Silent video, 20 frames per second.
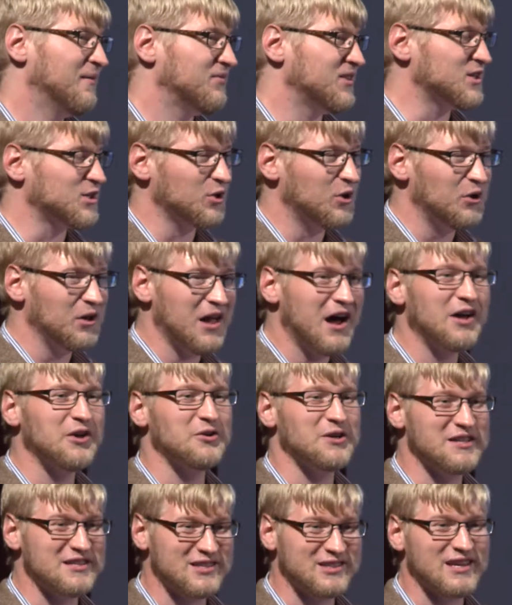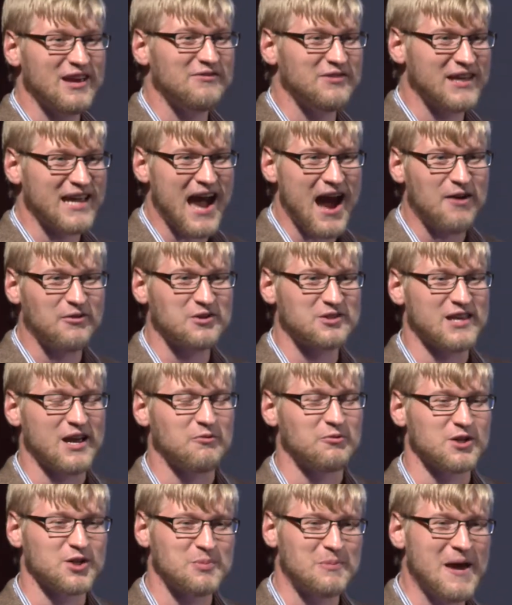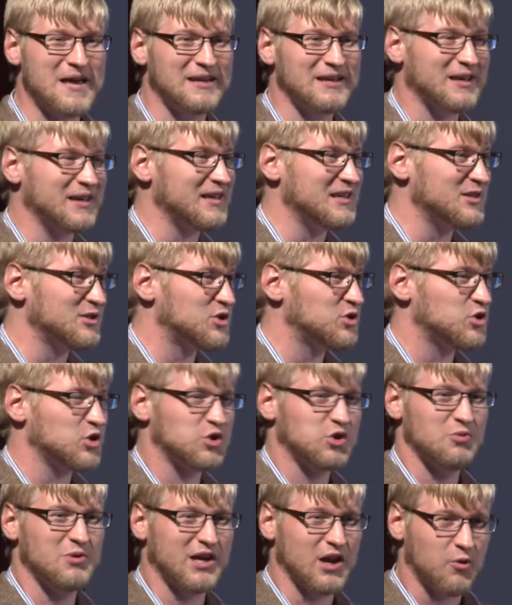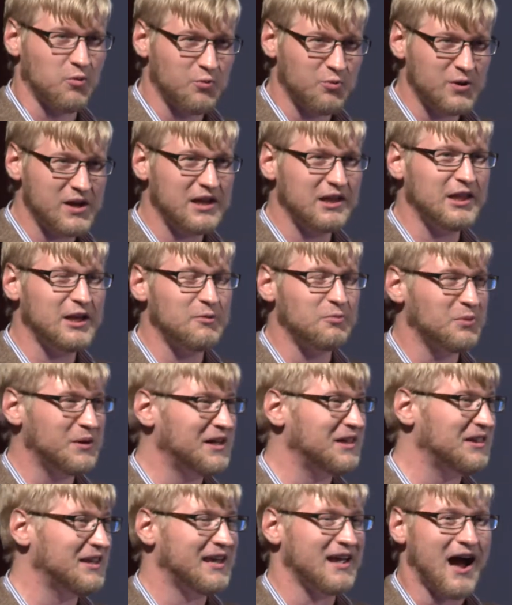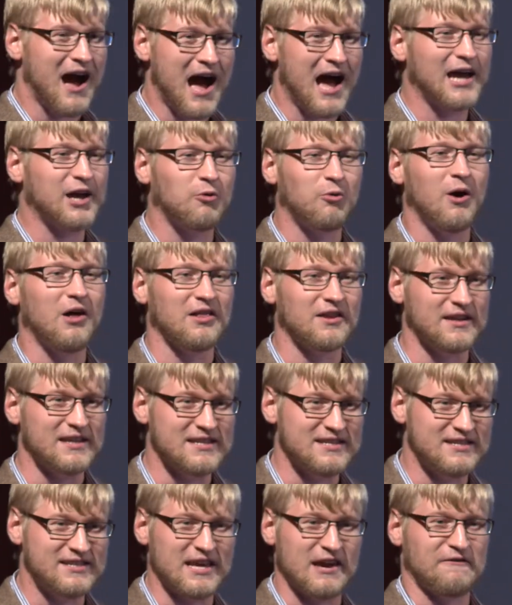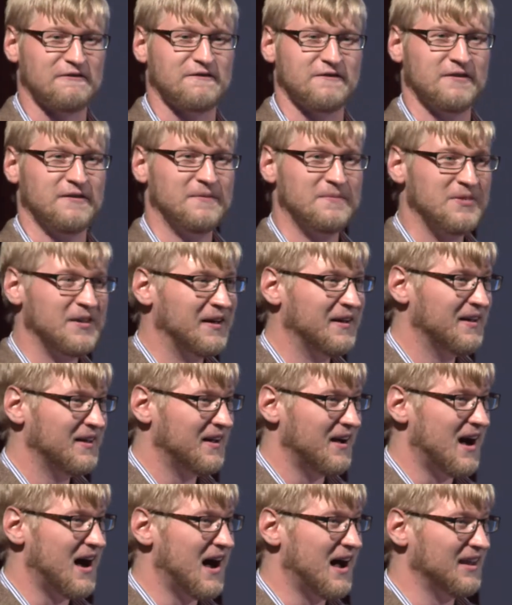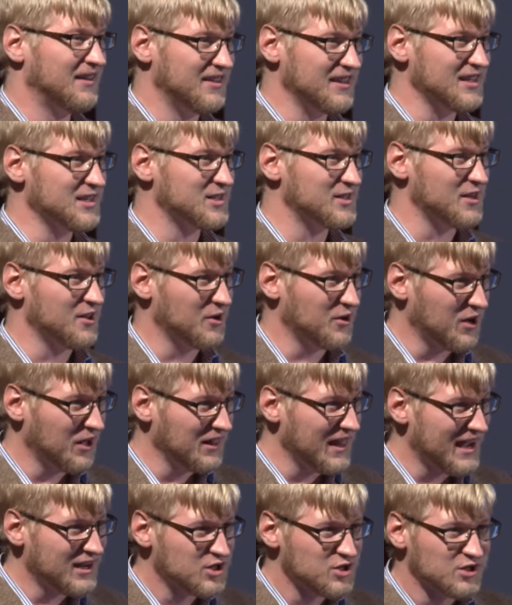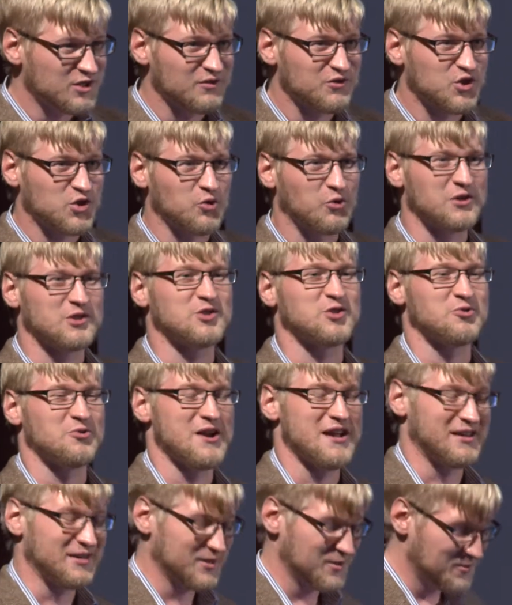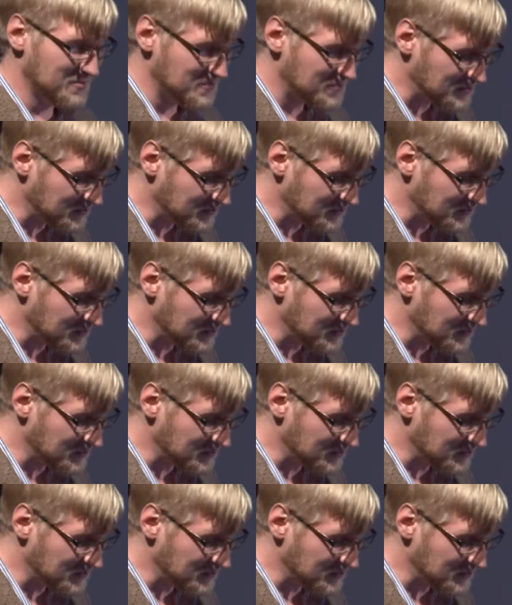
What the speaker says: this whole 170 hours that we're spending is just doing a really, really high-quality diff on these, collections of short strings.